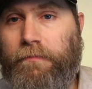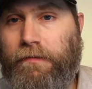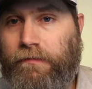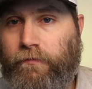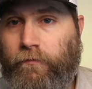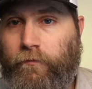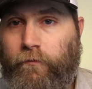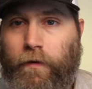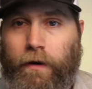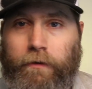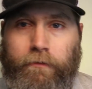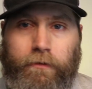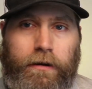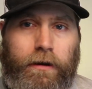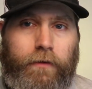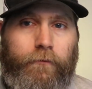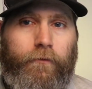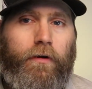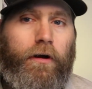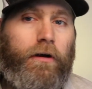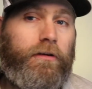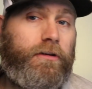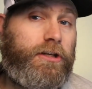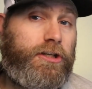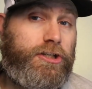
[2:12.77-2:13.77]
It's very
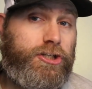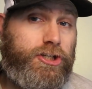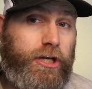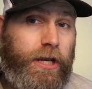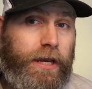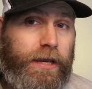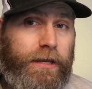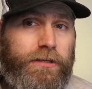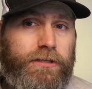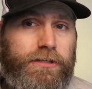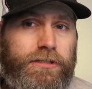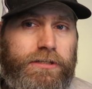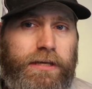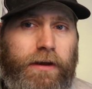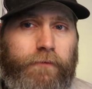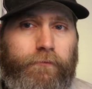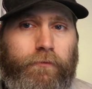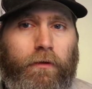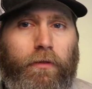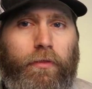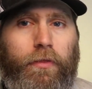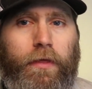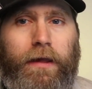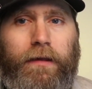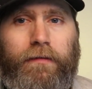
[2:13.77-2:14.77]
difficult to change
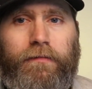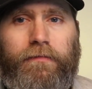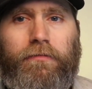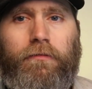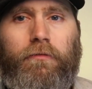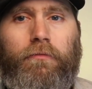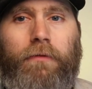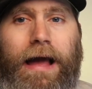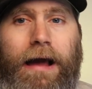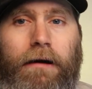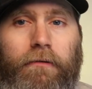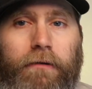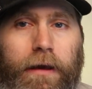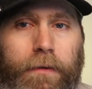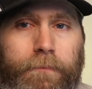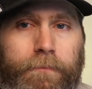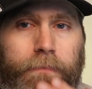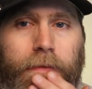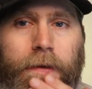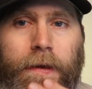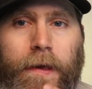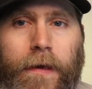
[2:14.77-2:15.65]
several things throughout it.